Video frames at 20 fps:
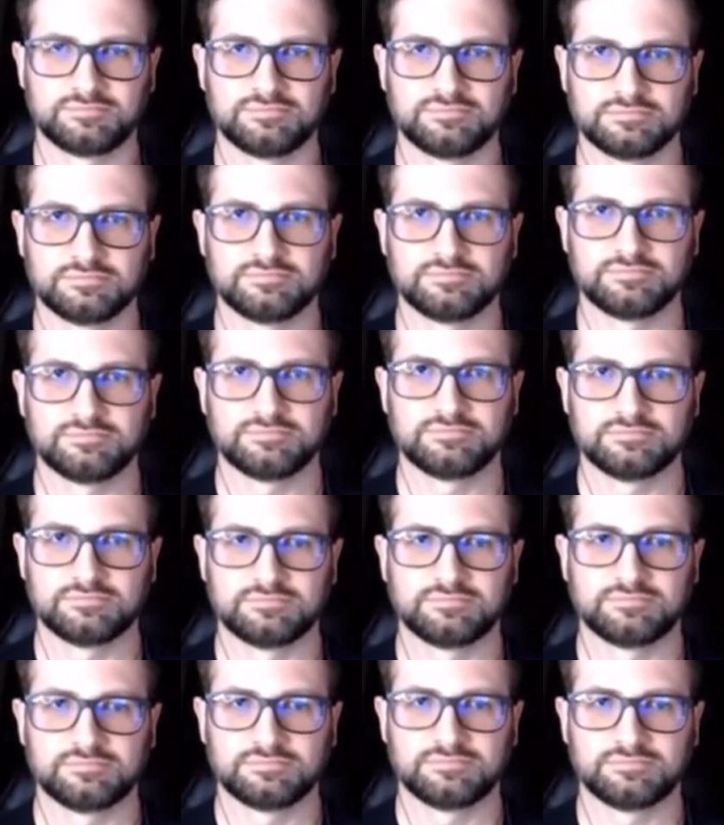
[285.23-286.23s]

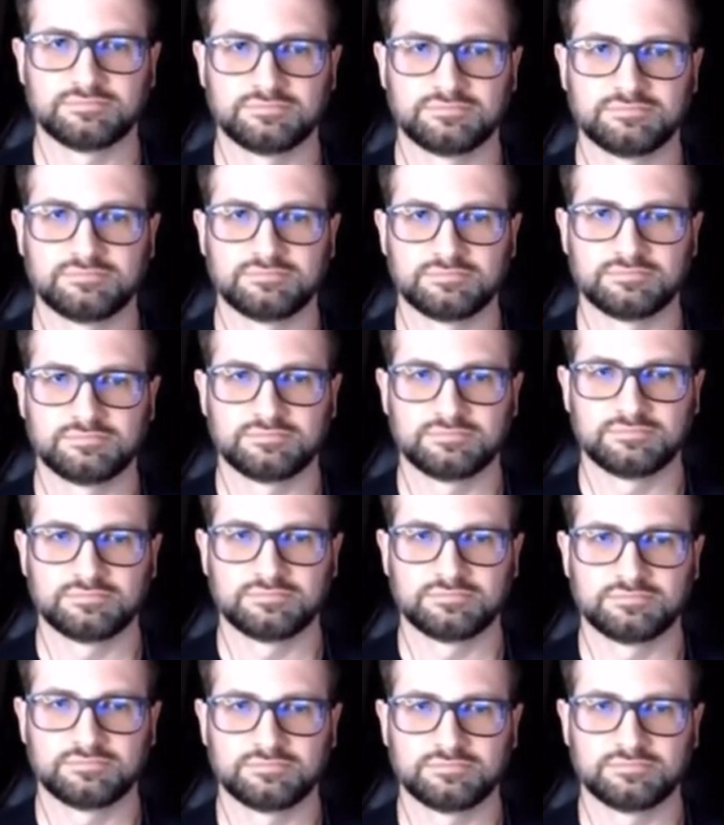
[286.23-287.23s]

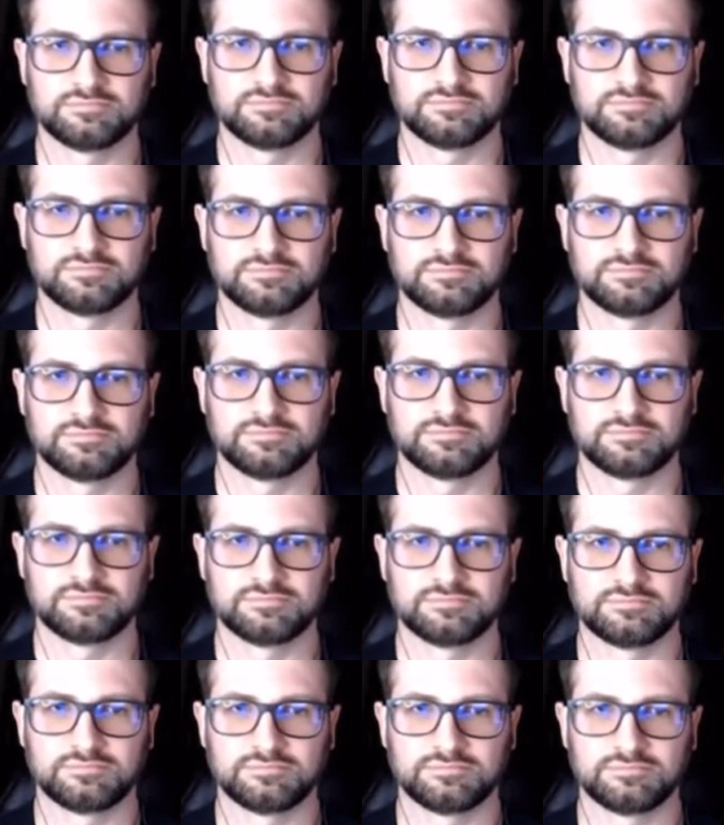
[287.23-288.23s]

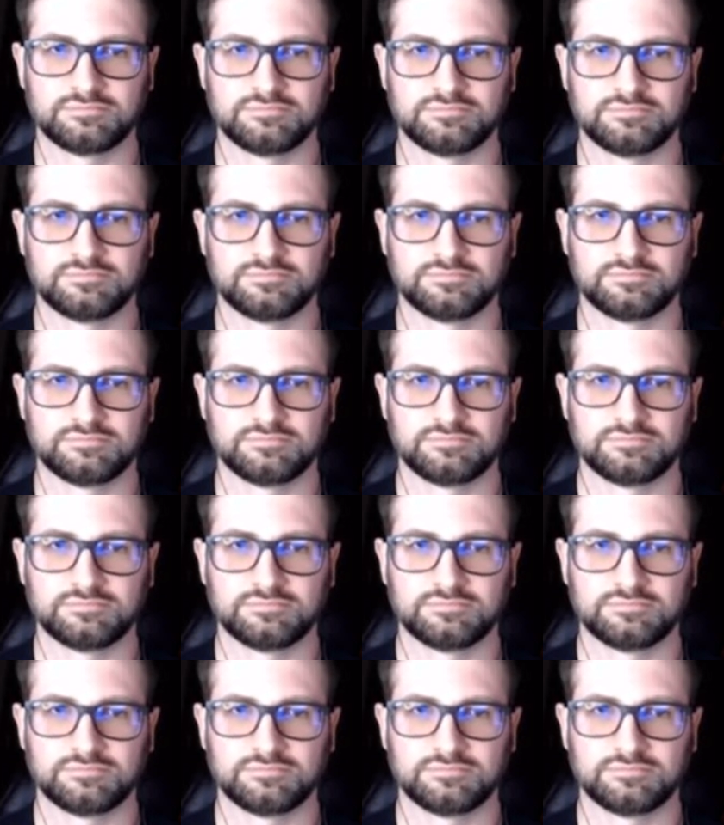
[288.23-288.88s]
No words are spoken by the person on screen.